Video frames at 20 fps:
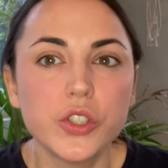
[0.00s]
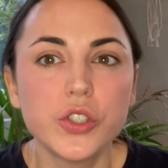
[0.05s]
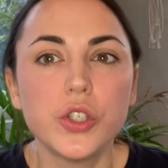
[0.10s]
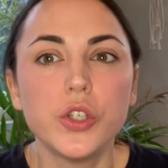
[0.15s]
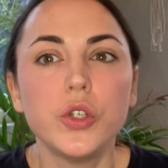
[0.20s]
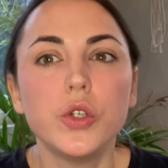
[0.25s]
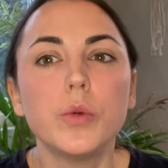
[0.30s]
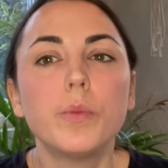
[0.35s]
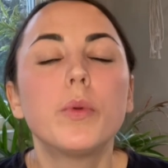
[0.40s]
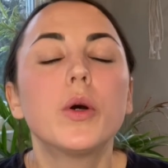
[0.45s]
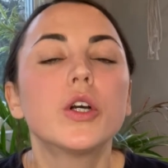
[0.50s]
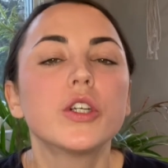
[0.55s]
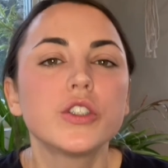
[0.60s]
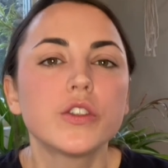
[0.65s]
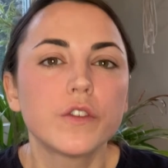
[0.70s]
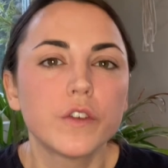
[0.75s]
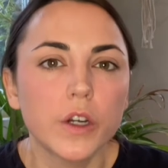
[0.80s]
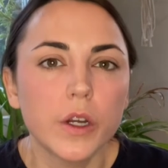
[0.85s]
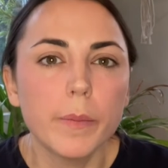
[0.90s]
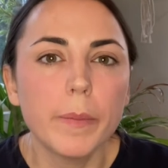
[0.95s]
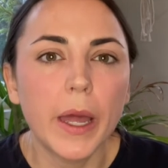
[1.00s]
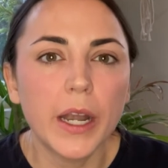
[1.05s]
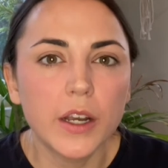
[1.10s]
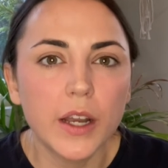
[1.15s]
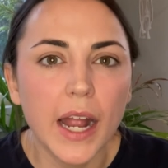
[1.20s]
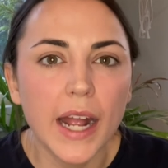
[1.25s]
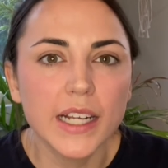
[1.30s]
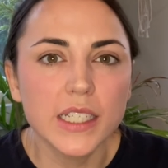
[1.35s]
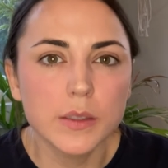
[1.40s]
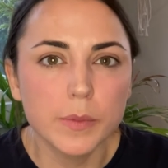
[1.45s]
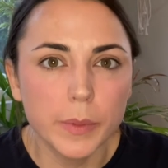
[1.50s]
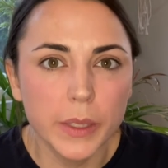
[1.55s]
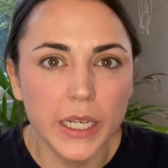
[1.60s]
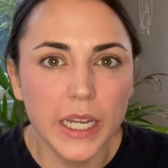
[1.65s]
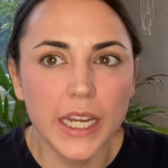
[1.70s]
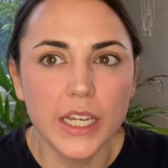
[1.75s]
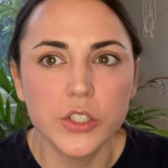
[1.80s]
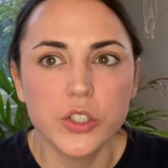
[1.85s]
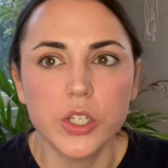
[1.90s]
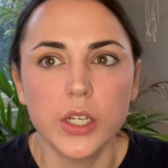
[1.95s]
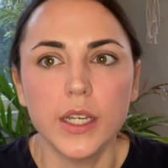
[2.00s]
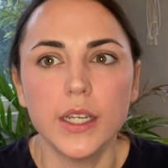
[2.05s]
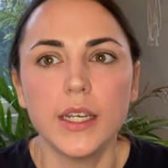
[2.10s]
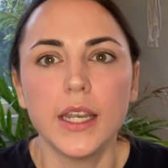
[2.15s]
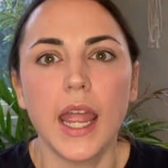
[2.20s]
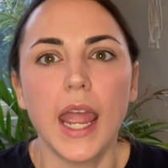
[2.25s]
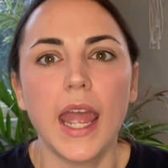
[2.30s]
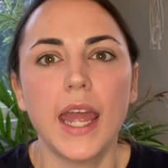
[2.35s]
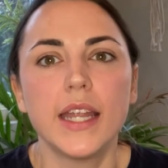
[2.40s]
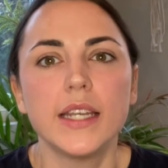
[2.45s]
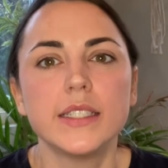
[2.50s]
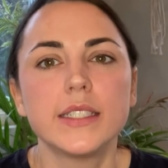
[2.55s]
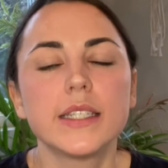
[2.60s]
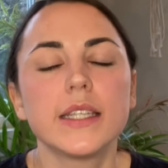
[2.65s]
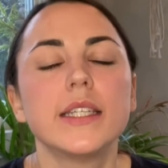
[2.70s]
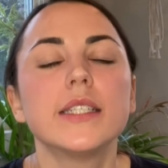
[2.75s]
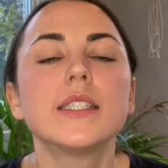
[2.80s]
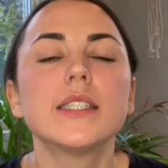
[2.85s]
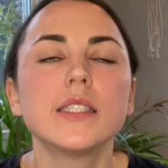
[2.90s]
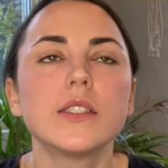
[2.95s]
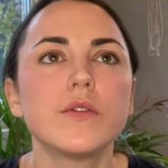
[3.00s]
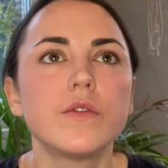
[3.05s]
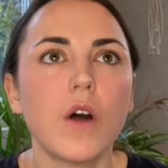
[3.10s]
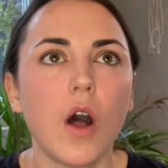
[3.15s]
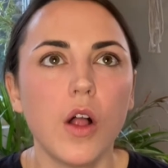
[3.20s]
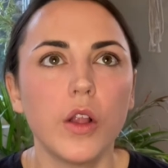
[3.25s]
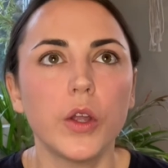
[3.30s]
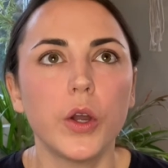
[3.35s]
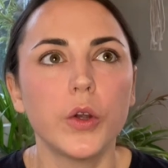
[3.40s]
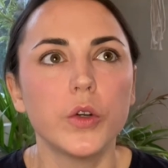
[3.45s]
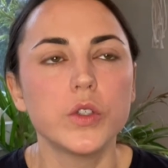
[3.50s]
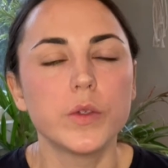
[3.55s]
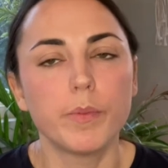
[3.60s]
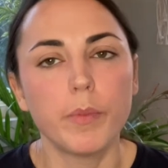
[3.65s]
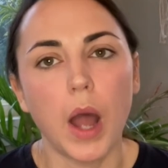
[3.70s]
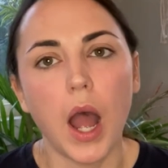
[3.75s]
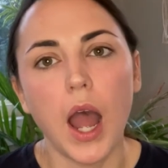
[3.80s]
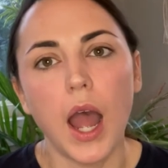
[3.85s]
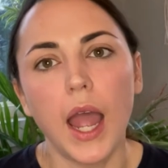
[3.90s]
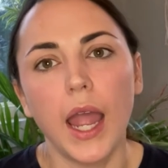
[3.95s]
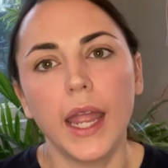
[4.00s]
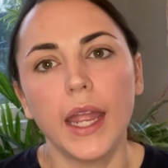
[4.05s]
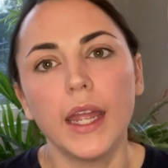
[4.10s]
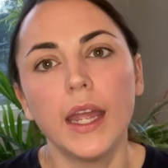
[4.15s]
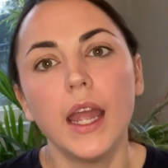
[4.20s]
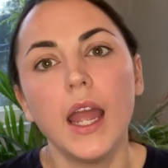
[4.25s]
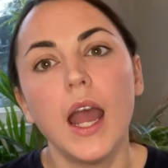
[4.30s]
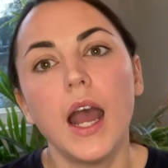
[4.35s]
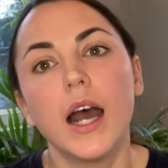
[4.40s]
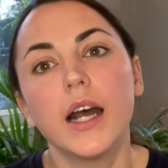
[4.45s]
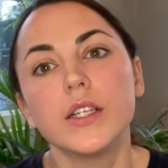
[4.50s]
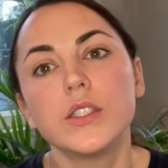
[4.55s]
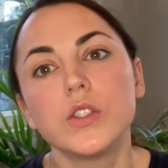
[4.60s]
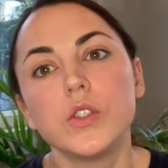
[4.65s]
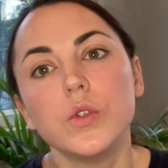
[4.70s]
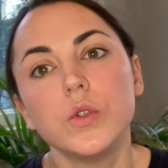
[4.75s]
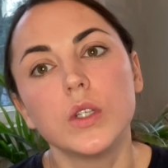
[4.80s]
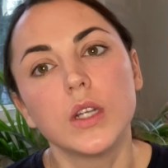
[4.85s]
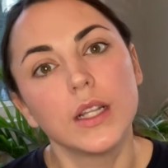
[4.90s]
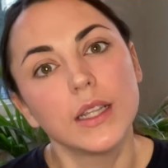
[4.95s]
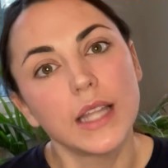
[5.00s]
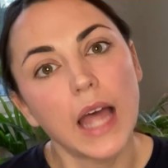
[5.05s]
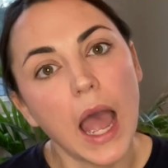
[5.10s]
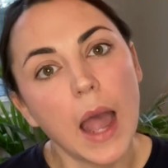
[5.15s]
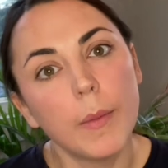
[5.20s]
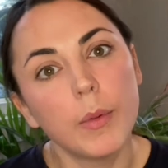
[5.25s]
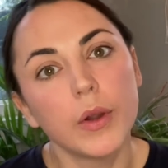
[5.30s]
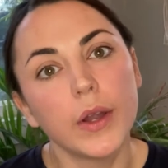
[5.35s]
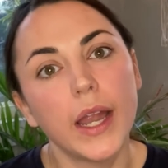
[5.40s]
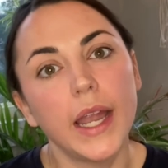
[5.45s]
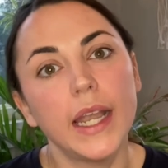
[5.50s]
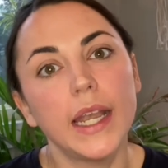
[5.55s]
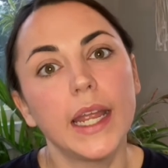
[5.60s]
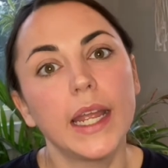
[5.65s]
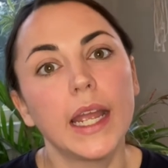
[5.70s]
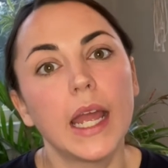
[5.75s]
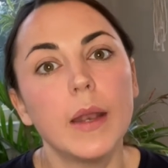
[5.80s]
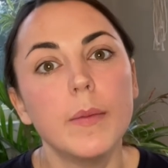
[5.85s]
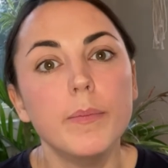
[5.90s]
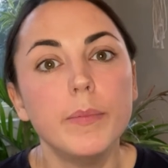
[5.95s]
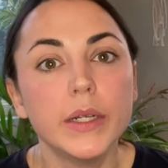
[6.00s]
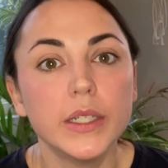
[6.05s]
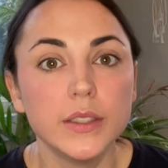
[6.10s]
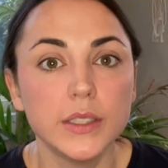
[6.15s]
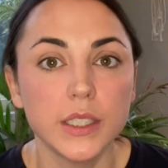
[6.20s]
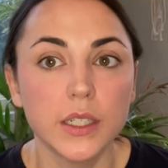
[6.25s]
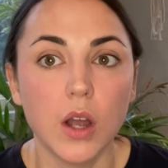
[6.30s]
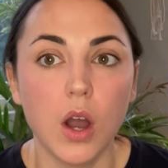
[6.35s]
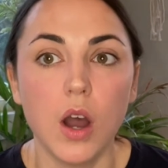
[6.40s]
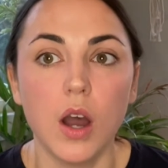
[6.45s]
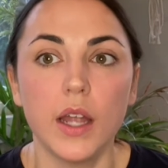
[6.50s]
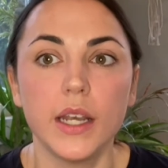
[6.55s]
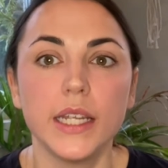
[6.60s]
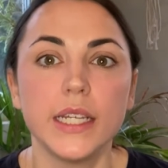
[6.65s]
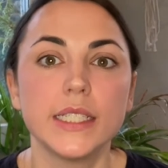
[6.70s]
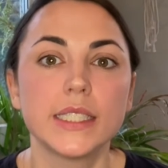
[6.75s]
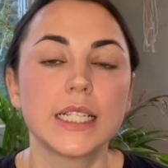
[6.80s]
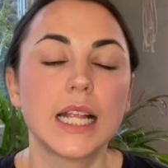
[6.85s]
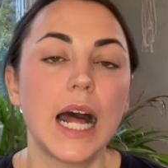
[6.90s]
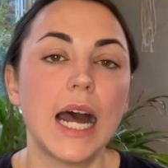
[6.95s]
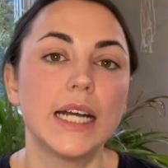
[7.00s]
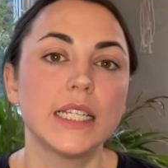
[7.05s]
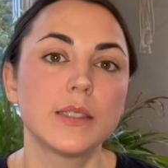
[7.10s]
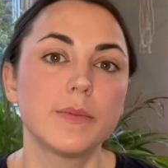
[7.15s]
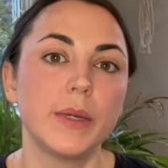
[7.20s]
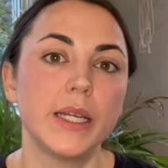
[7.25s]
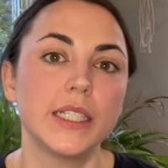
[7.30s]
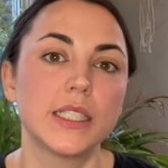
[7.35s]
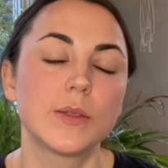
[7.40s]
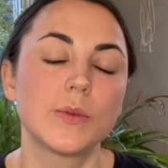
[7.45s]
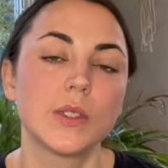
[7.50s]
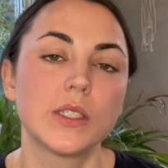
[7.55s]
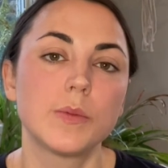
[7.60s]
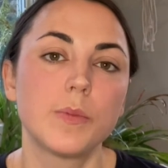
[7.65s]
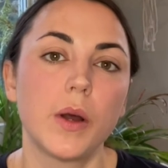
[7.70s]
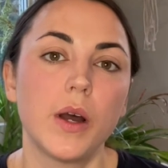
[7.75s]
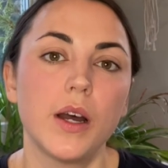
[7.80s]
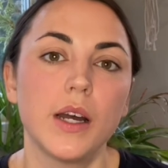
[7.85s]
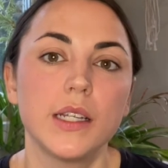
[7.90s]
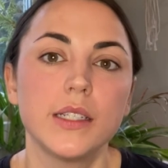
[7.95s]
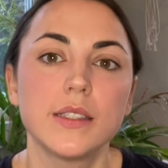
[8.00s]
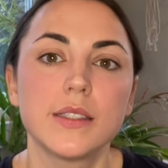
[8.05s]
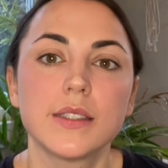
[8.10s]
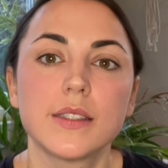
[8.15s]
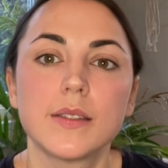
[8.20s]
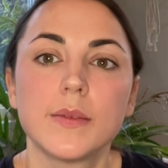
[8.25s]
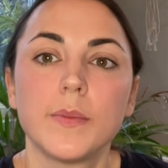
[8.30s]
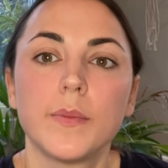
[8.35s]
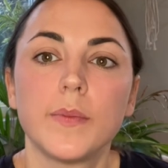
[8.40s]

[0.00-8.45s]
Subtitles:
to push for a better explanation, and this is followed by a student elaborating and building on his classmate's response.